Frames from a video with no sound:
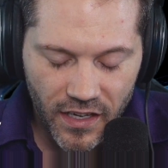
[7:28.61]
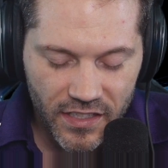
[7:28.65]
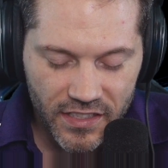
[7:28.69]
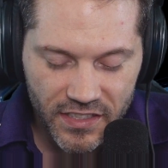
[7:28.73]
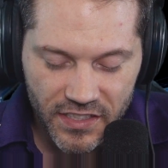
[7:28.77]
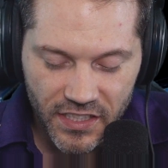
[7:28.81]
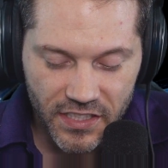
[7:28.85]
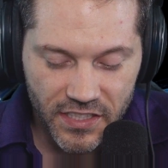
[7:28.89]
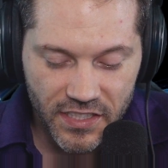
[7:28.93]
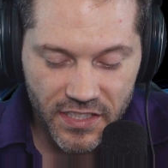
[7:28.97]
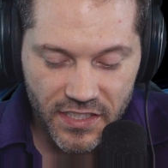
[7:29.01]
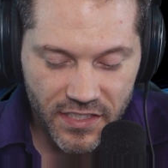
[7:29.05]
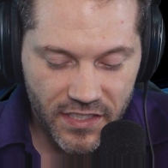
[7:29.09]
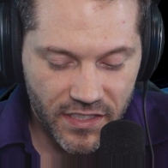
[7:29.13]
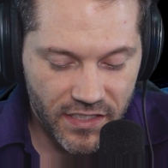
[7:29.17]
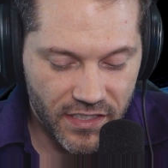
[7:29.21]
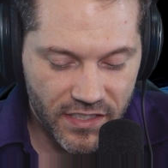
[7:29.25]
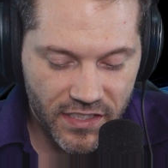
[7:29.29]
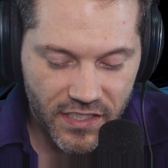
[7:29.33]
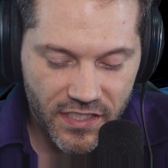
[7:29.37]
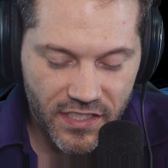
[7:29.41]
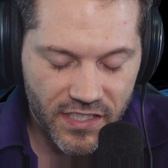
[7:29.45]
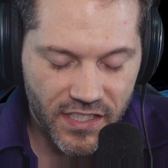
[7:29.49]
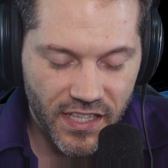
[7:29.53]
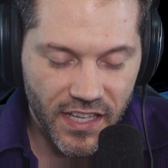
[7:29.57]
just
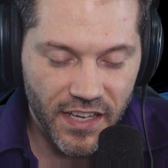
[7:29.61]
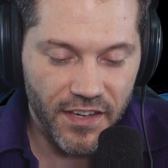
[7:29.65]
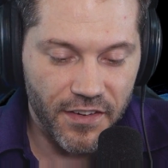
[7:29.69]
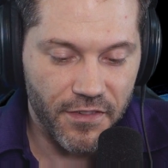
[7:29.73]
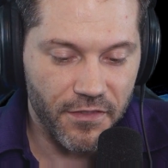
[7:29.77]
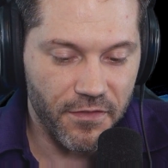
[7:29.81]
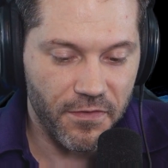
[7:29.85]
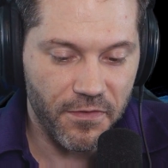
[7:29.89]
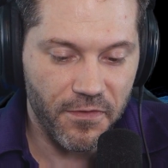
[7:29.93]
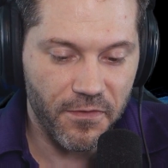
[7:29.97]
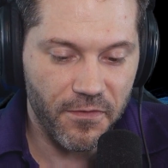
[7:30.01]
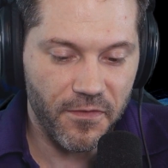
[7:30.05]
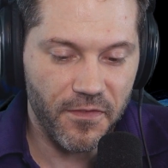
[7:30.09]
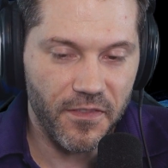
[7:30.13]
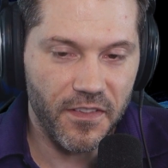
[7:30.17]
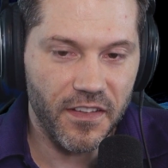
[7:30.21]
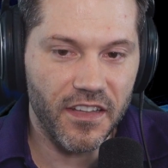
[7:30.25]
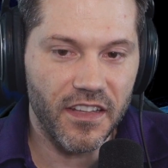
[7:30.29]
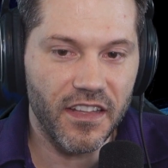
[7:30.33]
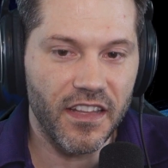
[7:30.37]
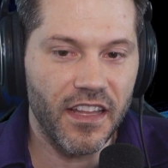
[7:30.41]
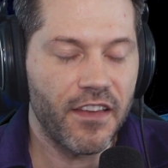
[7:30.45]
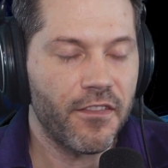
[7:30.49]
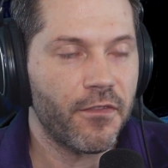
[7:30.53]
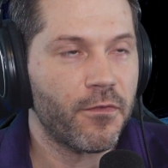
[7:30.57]

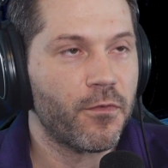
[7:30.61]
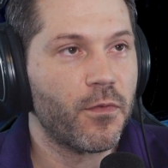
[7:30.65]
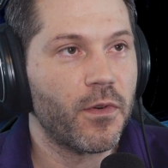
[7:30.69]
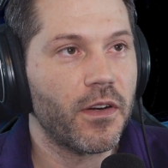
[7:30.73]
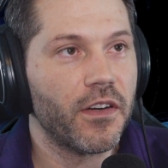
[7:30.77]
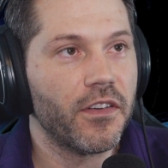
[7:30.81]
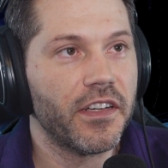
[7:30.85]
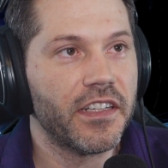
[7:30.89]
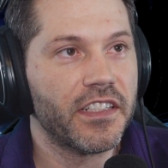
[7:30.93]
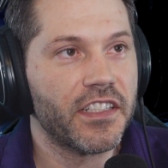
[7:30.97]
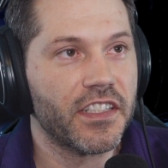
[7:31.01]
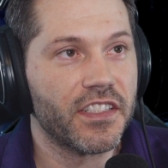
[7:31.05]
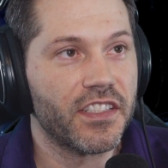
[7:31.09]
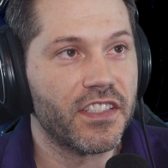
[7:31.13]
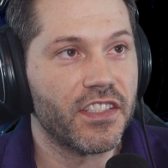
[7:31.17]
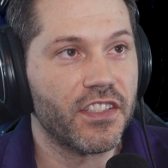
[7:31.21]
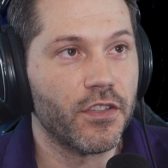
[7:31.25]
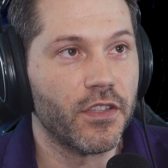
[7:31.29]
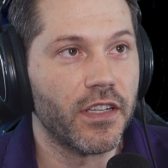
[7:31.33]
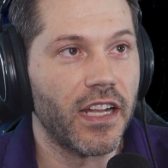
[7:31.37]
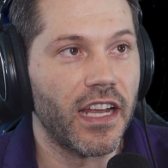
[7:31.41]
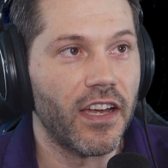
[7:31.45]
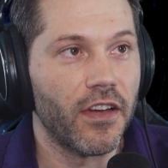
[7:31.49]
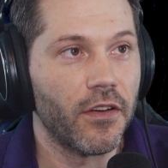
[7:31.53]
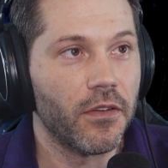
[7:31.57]
they've really just
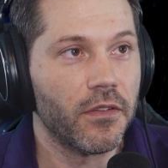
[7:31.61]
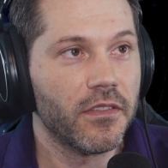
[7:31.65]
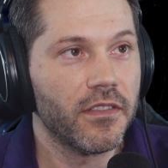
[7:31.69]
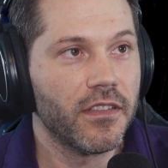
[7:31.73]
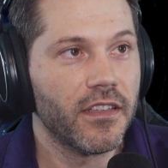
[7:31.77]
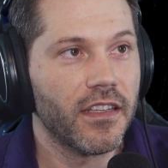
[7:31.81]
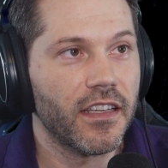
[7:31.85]
stood out.